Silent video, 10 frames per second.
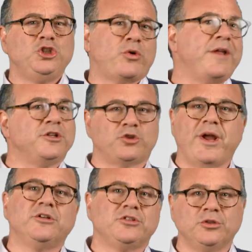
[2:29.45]

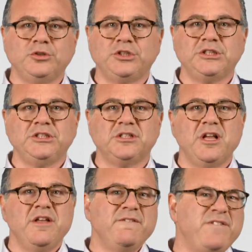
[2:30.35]
train-the-trainer solutions,
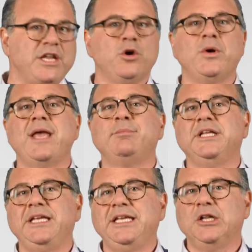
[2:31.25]

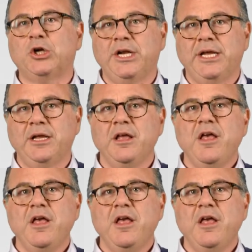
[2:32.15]
video-enabled e-learning.